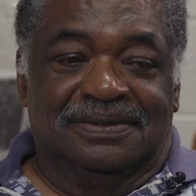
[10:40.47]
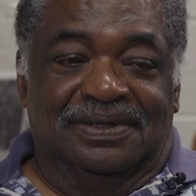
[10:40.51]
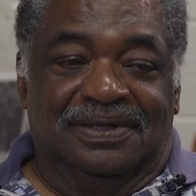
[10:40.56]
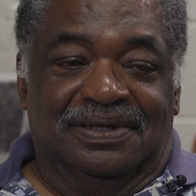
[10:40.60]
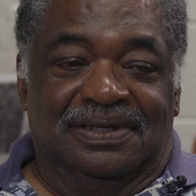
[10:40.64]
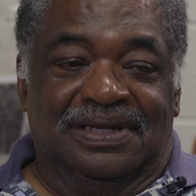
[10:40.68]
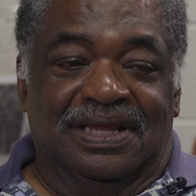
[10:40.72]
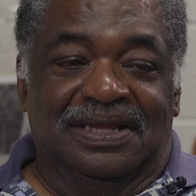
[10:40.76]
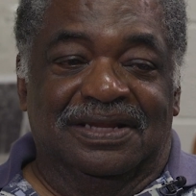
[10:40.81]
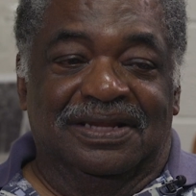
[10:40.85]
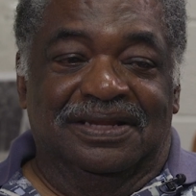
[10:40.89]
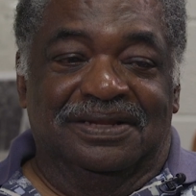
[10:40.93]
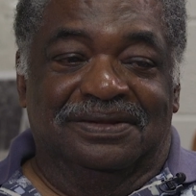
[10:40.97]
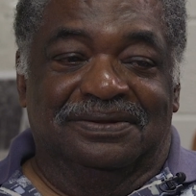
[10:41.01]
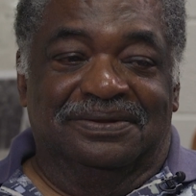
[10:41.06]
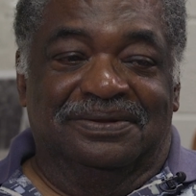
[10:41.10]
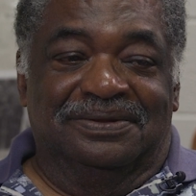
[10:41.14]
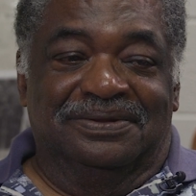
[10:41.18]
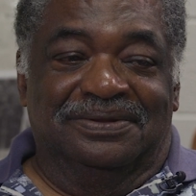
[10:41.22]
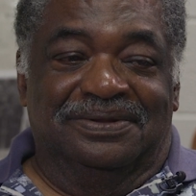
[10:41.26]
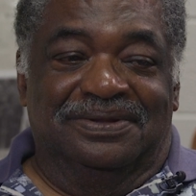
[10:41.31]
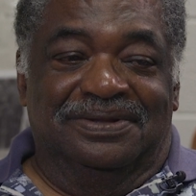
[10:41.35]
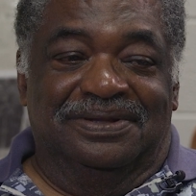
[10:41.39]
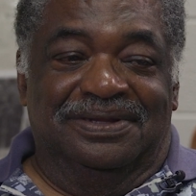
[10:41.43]
Another
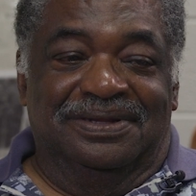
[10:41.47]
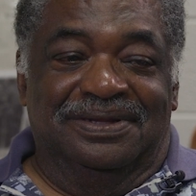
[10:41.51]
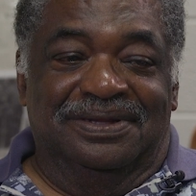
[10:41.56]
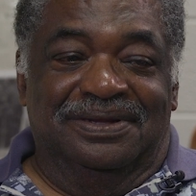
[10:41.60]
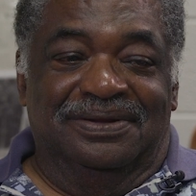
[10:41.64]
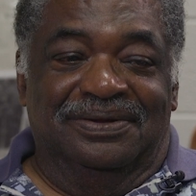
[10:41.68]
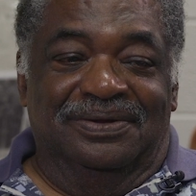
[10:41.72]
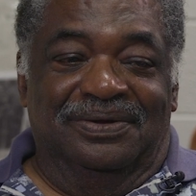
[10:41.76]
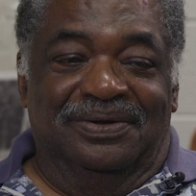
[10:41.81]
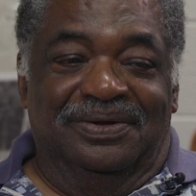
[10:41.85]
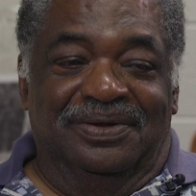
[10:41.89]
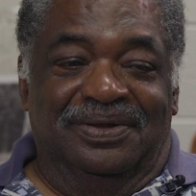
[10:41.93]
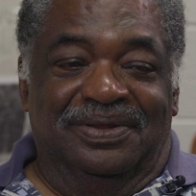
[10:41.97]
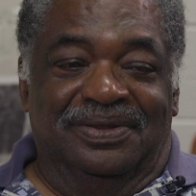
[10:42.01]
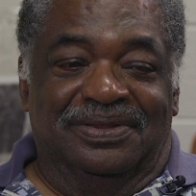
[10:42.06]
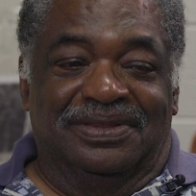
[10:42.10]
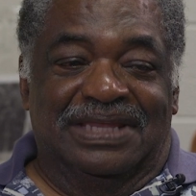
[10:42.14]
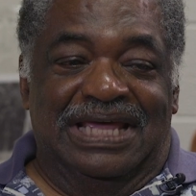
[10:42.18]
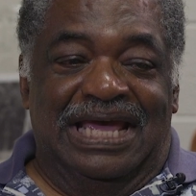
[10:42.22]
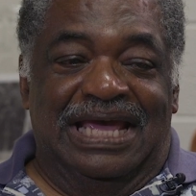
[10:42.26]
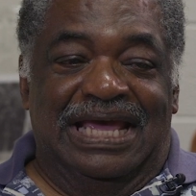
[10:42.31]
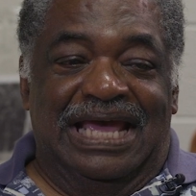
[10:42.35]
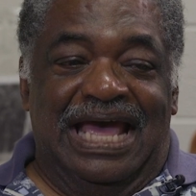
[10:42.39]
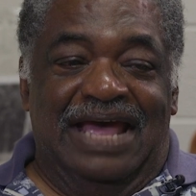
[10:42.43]

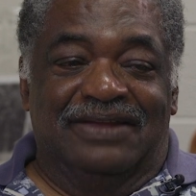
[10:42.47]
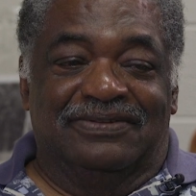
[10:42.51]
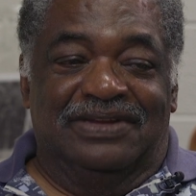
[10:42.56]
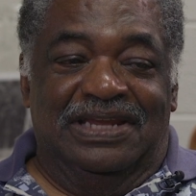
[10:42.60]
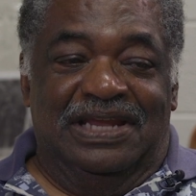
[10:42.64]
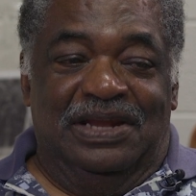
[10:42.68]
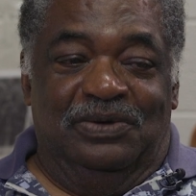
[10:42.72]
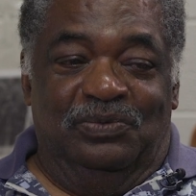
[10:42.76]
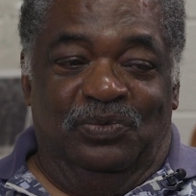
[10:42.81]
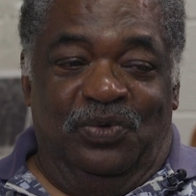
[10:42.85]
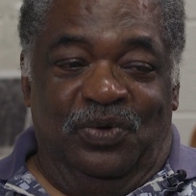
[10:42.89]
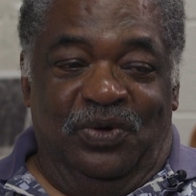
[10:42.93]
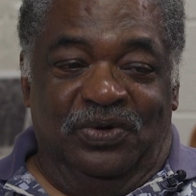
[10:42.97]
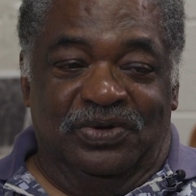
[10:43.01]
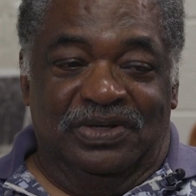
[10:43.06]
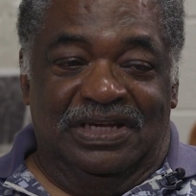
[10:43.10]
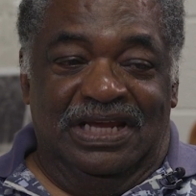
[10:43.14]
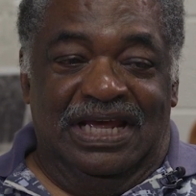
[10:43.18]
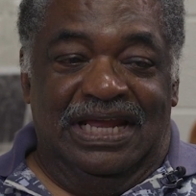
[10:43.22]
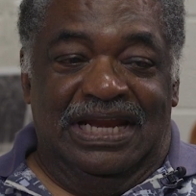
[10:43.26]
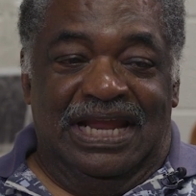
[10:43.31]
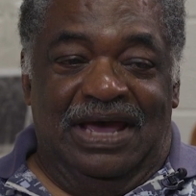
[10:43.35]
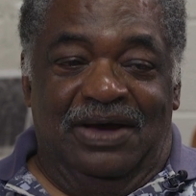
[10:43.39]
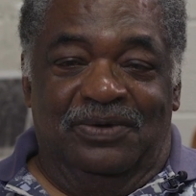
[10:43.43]
thing after they had worked
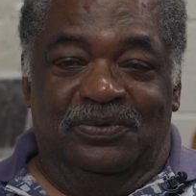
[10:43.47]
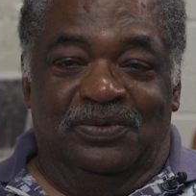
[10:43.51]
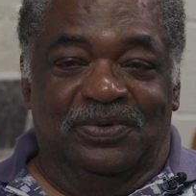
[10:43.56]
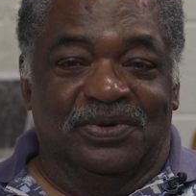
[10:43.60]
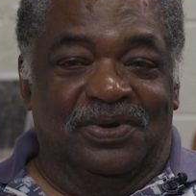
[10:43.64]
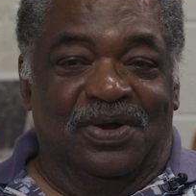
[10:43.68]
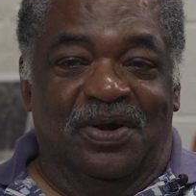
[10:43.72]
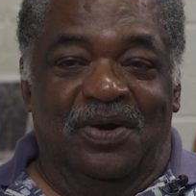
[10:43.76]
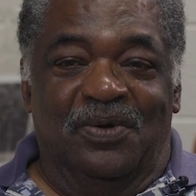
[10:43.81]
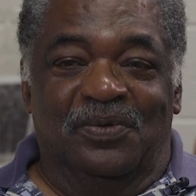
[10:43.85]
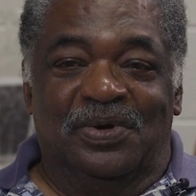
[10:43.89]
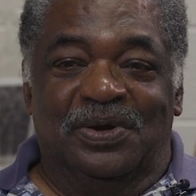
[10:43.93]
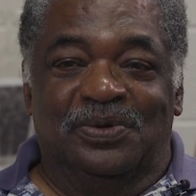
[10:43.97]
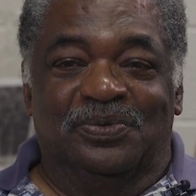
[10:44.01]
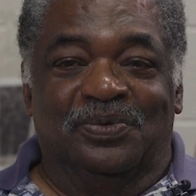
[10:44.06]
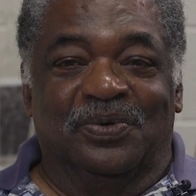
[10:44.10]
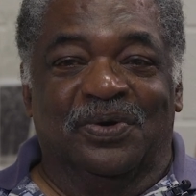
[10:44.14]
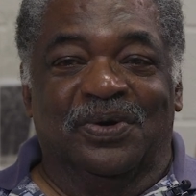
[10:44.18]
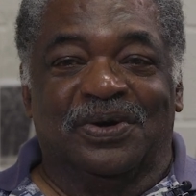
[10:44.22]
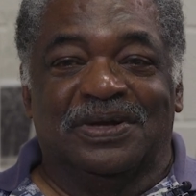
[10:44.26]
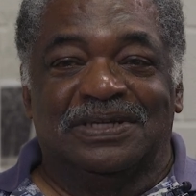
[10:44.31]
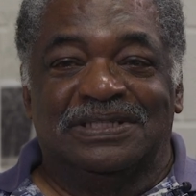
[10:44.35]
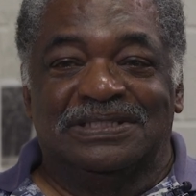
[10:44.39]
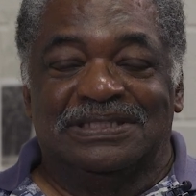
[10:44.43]
that out, we were always
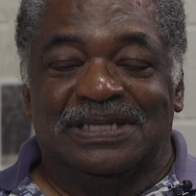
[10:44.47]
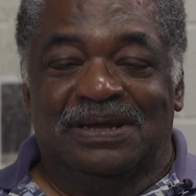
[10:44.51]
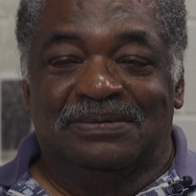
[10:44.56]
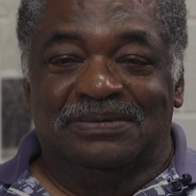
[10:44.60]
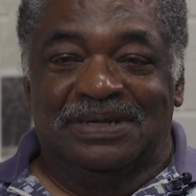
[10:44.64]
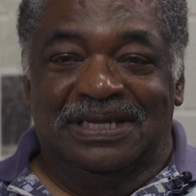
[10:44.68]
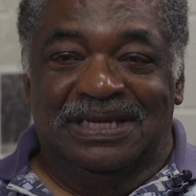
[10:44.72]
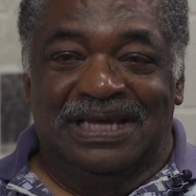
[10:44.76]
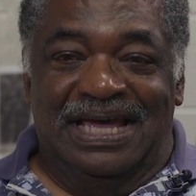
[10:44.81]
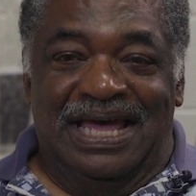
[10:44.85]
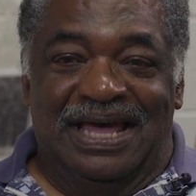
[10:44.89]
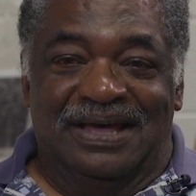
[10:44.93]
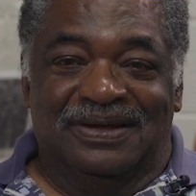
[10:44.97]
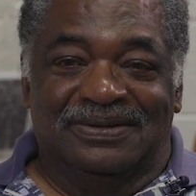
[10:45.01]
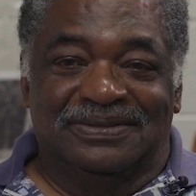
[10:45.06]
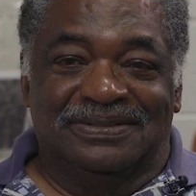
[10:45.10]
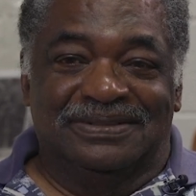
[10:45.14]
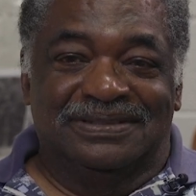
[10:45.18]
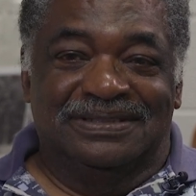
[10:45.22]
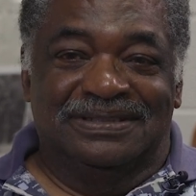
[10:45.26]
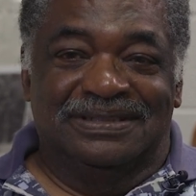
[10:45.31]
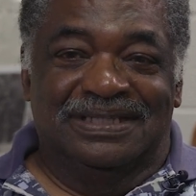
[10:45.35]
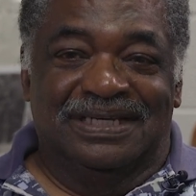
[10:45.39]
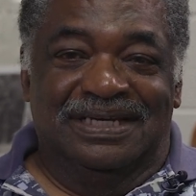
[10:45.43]
working something out.
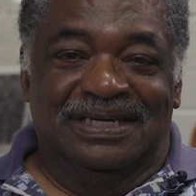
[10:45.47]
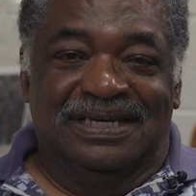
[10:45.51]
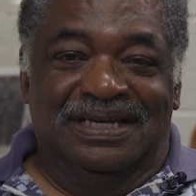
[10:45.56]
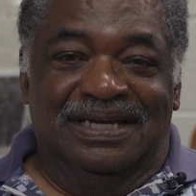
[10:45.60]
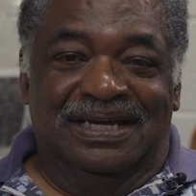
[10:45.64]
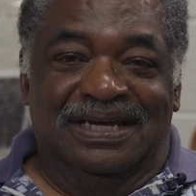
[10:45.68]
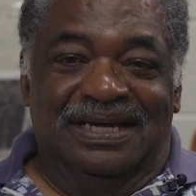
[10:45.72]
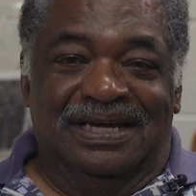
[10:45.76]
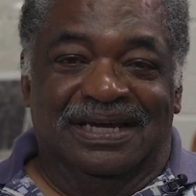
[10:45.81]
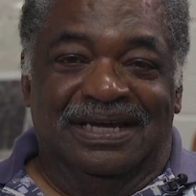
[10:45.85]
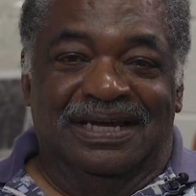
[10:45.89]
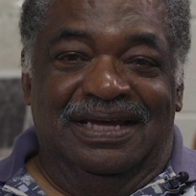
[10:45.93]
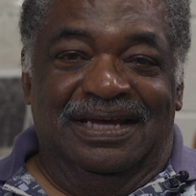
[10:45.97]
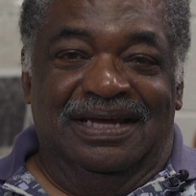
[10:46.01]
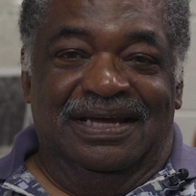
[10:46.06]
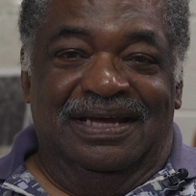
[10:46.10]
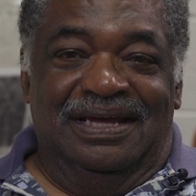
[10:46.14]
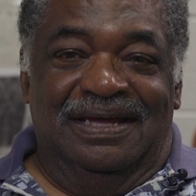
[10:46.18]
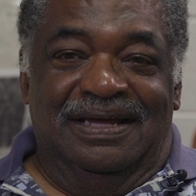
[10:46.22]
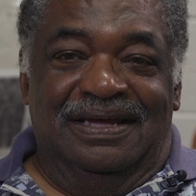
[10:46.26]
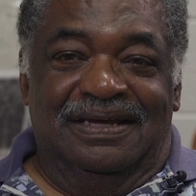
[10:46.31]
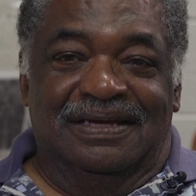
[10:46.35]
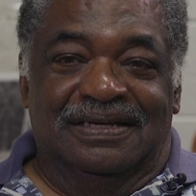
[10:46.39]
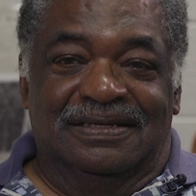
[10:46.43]

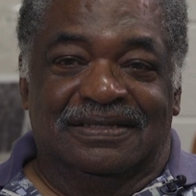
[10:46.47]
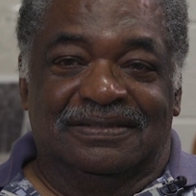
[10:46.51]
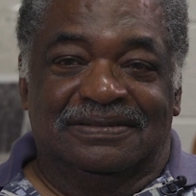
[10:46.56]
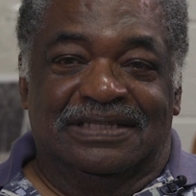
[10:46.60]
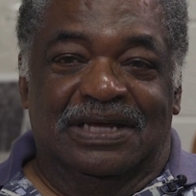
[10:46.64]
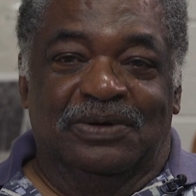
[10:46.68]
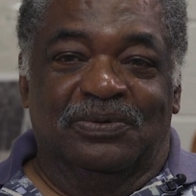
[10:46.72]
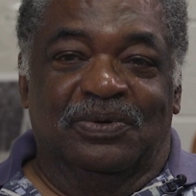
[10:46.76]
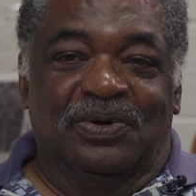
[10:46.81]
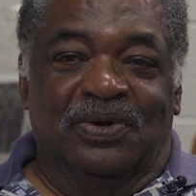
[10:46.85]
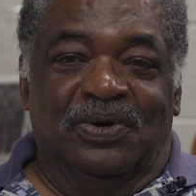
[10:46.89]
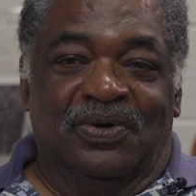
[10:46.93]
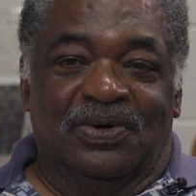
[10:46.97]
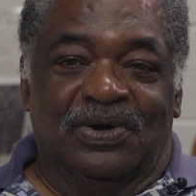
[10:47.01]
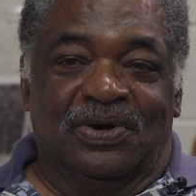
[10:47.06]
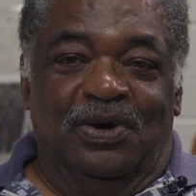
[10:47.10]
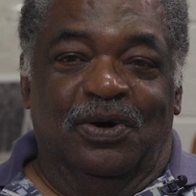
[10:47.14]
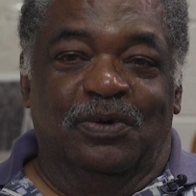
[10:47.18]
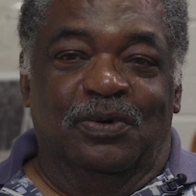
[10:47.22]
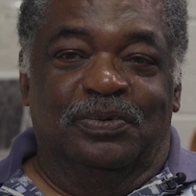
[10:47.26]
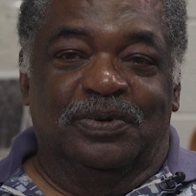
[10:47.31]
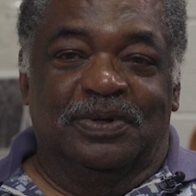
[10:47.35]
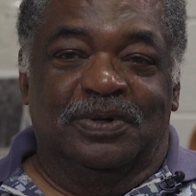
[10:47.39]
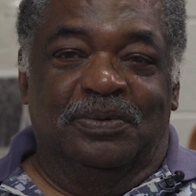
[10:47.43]
They were going to
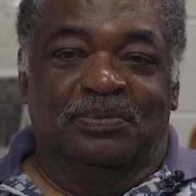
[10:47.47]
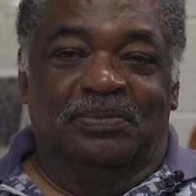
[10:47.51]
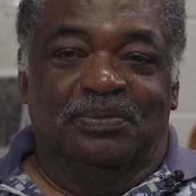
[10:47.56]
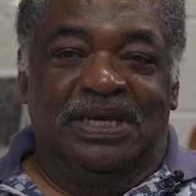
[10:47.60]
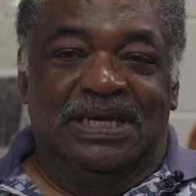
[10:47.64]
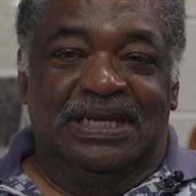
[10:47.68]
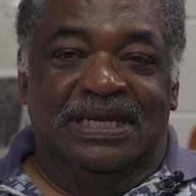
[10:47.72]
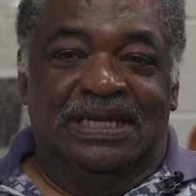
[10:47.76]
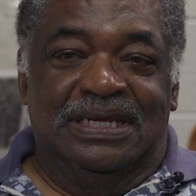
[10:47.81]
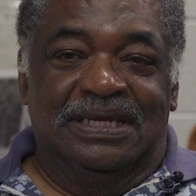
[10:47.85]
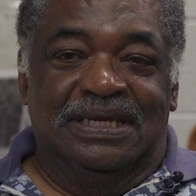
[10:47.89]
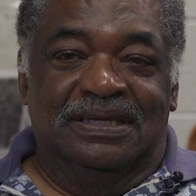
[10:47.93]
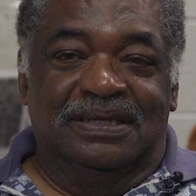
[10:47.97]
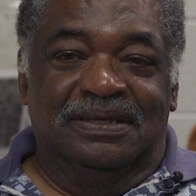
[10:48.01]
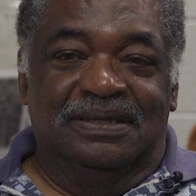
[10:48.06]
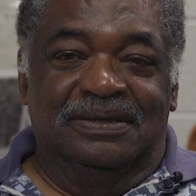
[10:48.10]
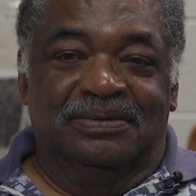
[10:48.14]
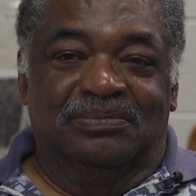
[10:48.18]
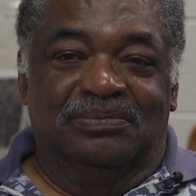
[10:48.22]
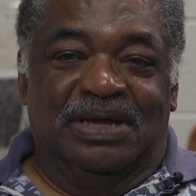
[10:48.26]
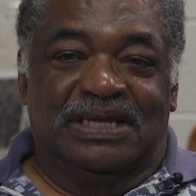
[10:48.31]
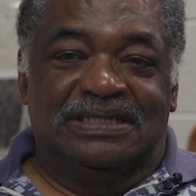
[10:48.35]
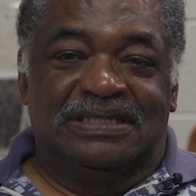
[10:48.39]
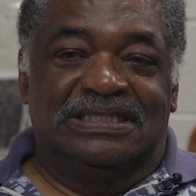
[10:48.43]
open the meeting
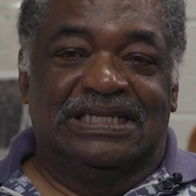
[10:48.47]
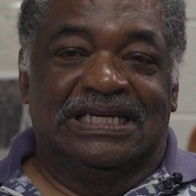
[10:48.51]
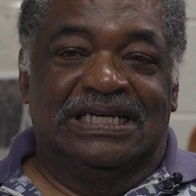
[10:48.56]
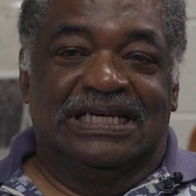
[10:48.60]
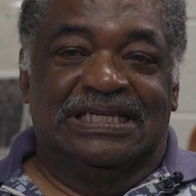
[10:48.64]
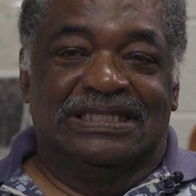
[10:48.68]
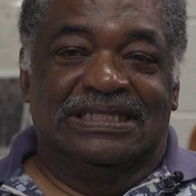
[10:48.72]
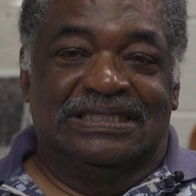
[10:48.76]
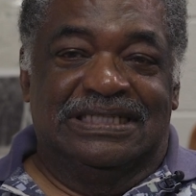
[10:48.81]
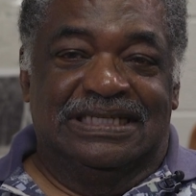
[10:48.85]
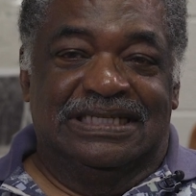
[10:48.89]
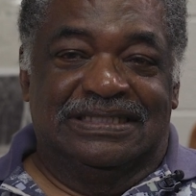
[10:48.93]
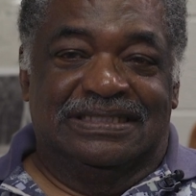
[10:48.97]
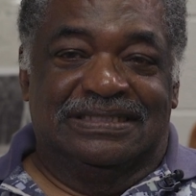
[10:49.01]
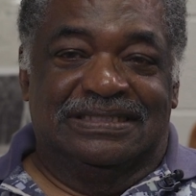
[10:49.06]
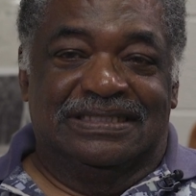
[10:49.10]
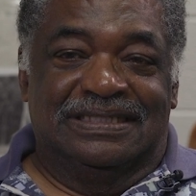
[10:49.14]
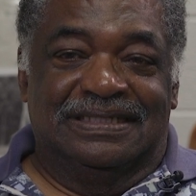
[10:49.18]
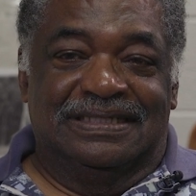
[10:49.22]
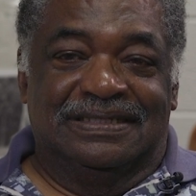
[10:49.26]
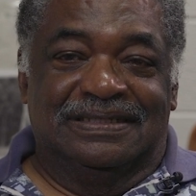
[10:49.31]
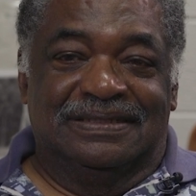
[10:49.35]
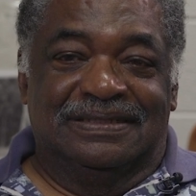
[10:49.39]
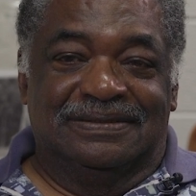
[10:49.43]
by singing
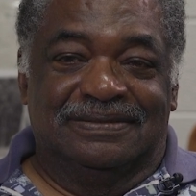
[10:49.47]
Dixie.